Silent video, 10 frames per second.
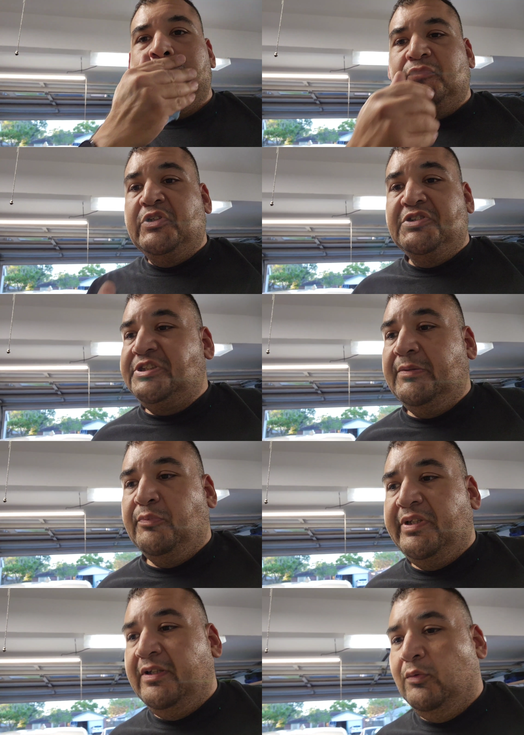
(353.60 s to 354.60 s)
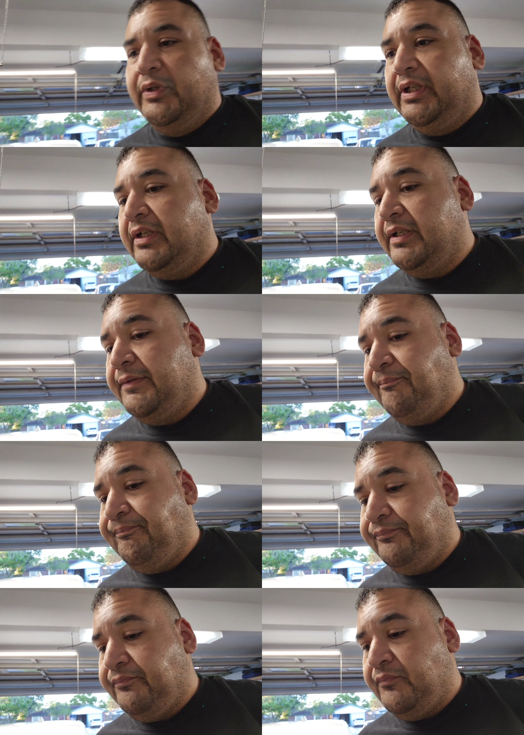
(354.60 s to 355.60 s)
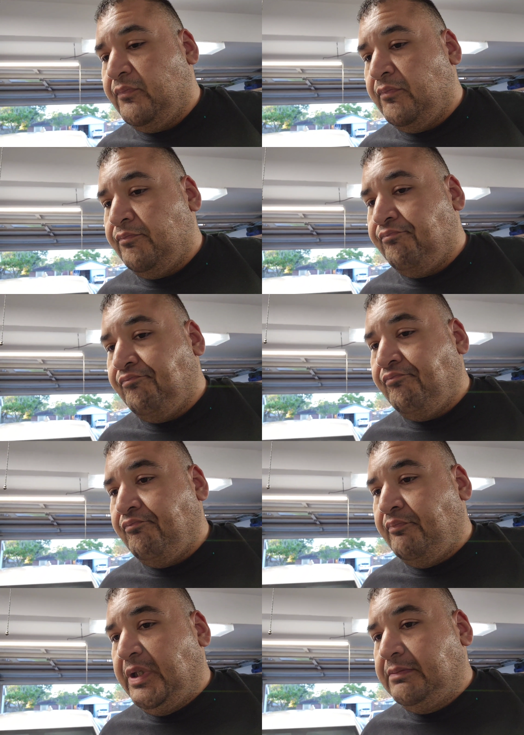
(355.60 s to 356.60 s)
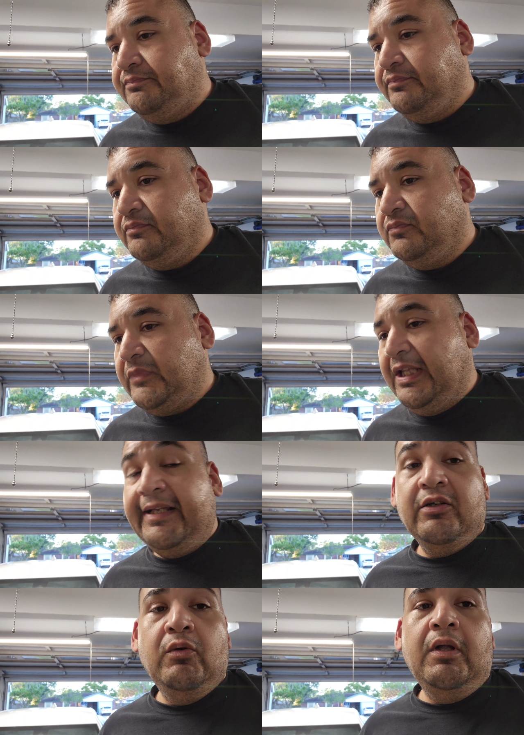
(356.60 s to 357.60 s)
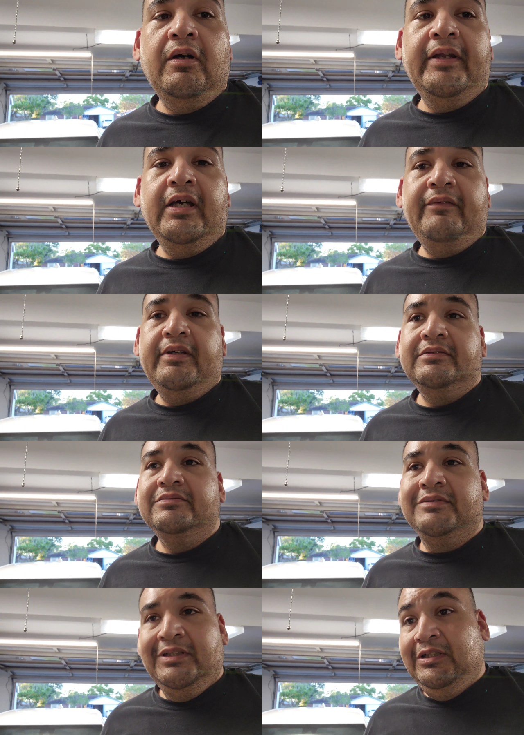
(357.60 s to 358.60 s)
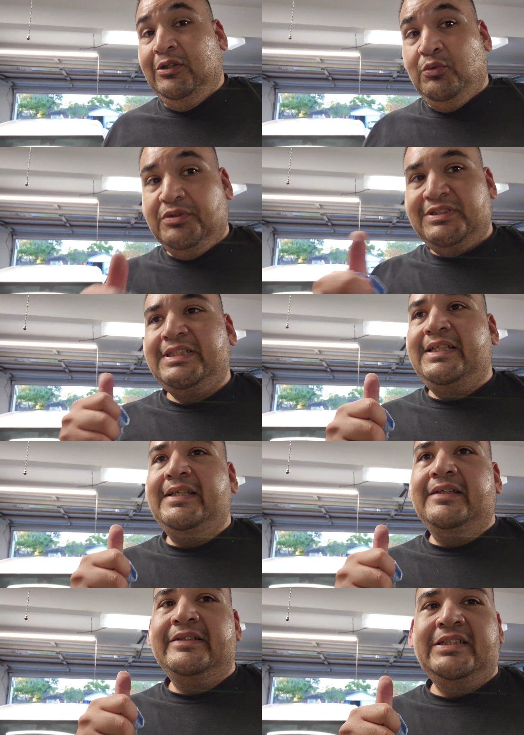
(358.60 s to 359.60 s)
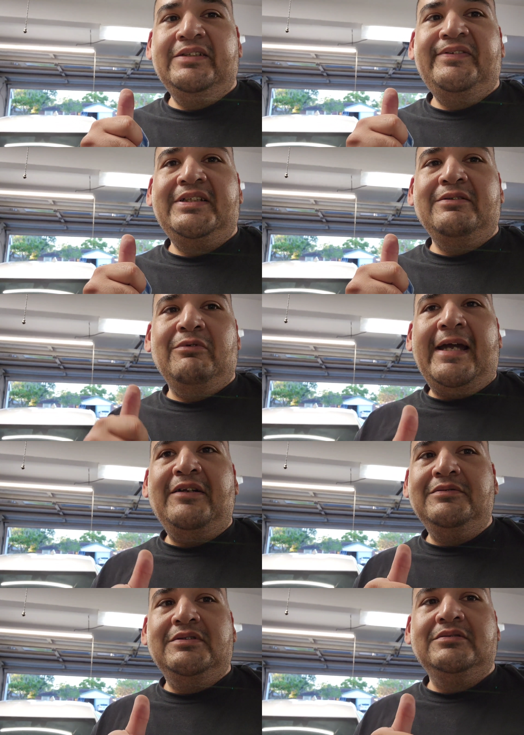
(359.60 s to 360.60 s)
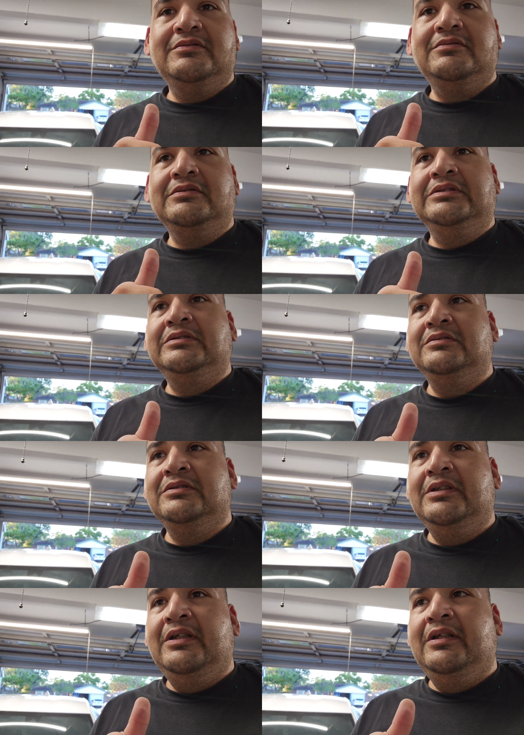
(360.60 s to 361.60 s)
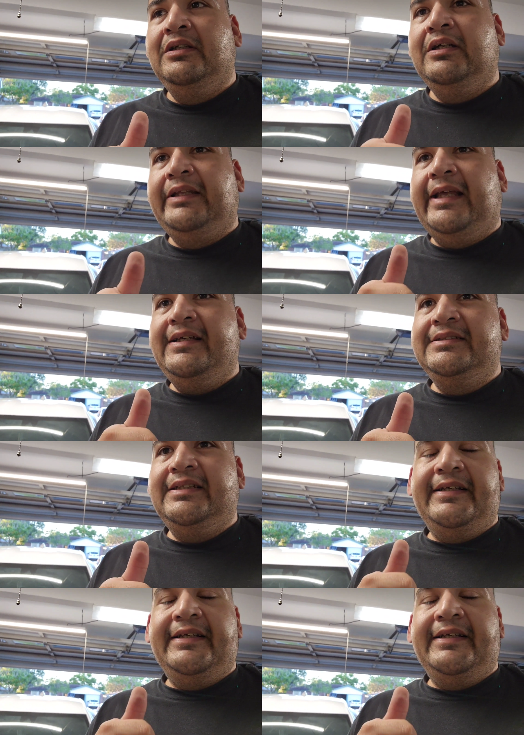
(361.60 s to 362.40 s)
will ship within a week. But I like the quality of it. We'll see if it rattles, and that because the